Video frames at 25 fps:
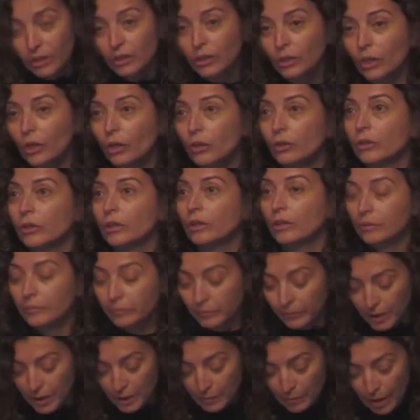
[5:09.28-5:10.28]
Goethe
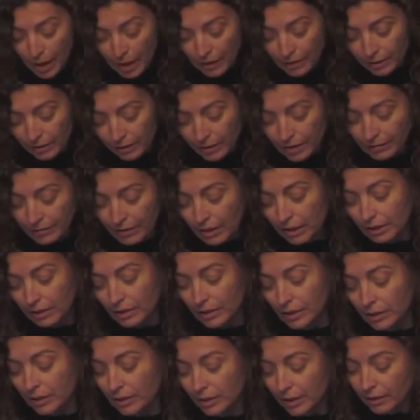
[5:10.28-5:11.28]
admired
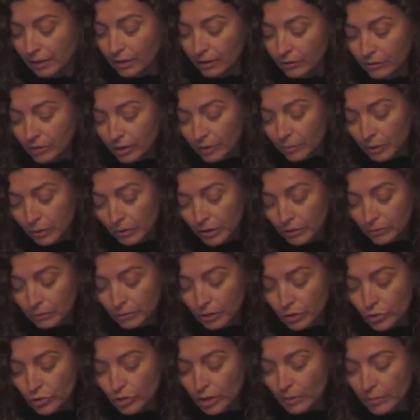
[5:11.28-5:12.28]
Lavater and contributed to
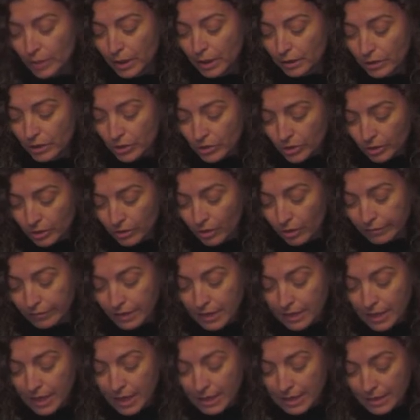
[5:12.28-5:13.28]
the German edition of
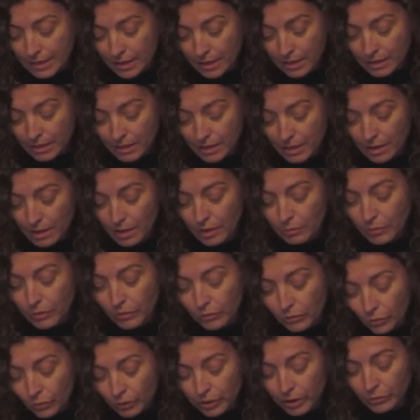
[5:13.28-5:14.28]
his essays
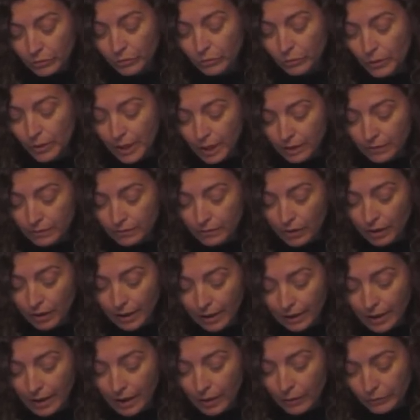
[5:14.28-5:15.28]
before the two had a
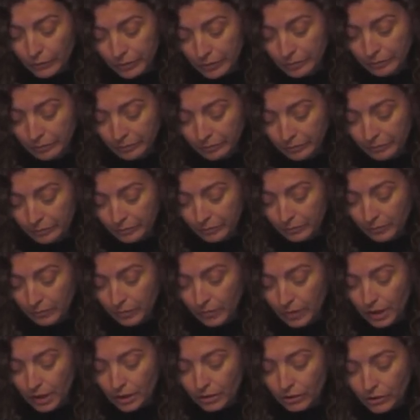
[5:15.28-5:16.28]
falling out.
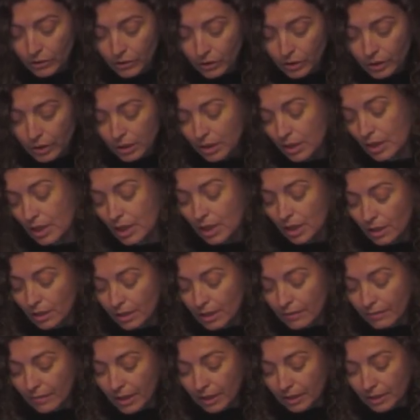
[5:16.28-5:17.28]
In turn,
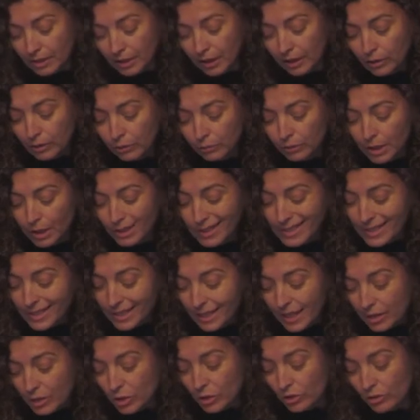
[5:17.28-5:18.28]
Lavater included a
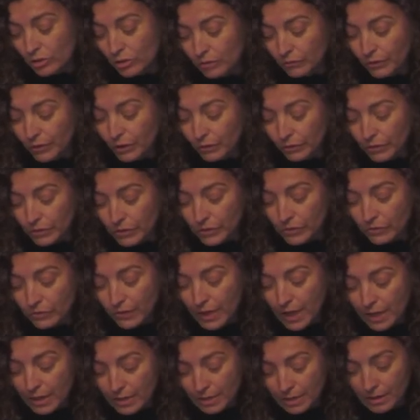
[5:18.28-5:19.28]
sketch of Goethe's
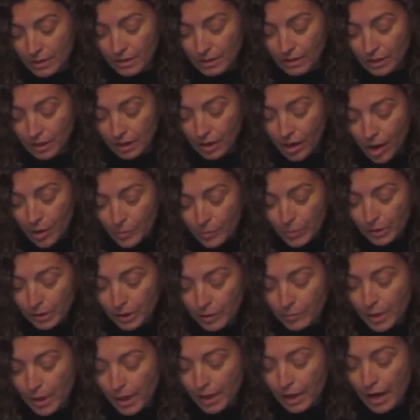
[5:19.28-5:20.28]
face,
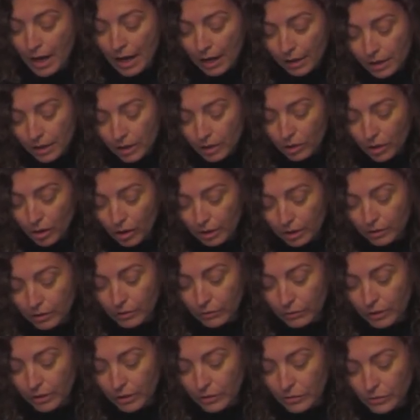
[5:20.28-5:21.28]
accompanied by a highly
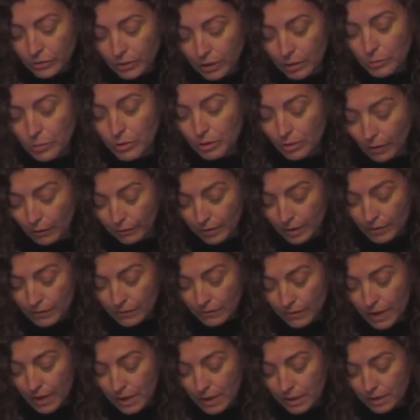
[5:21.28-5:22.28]
laudatory description of his
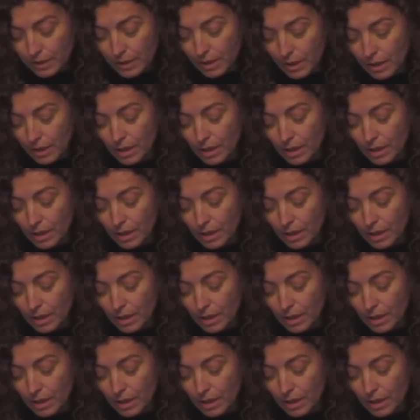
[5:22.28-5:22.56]
face,